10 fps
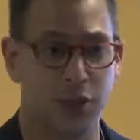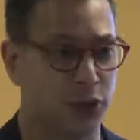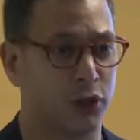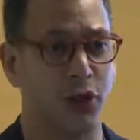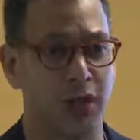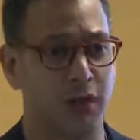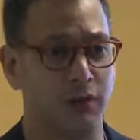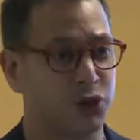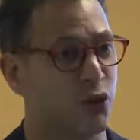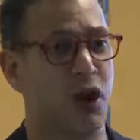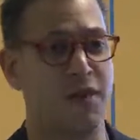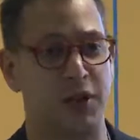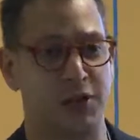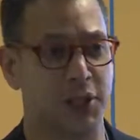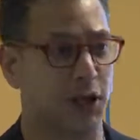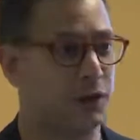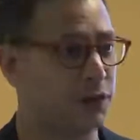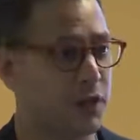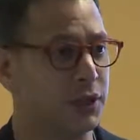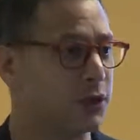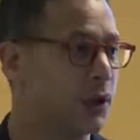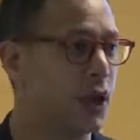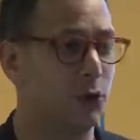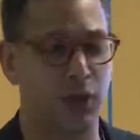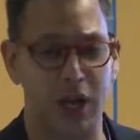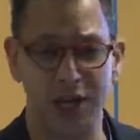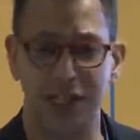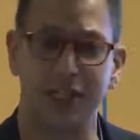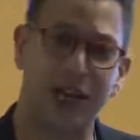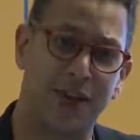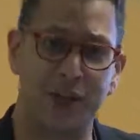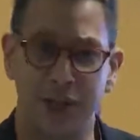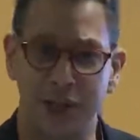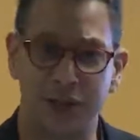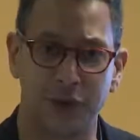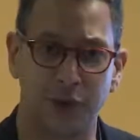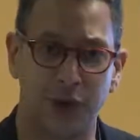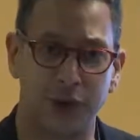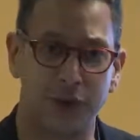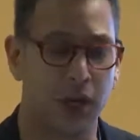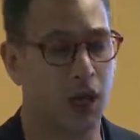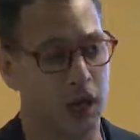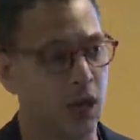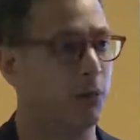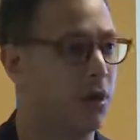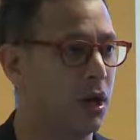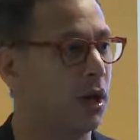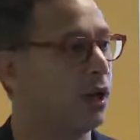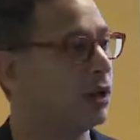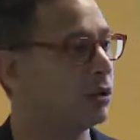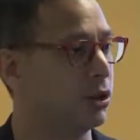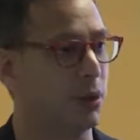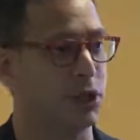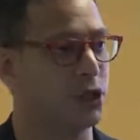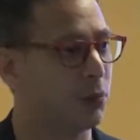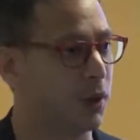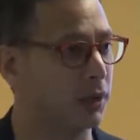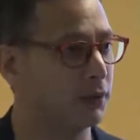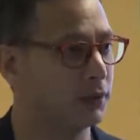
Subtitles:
So could it drive itself to the old lady down the end of the road and help her do her shopping?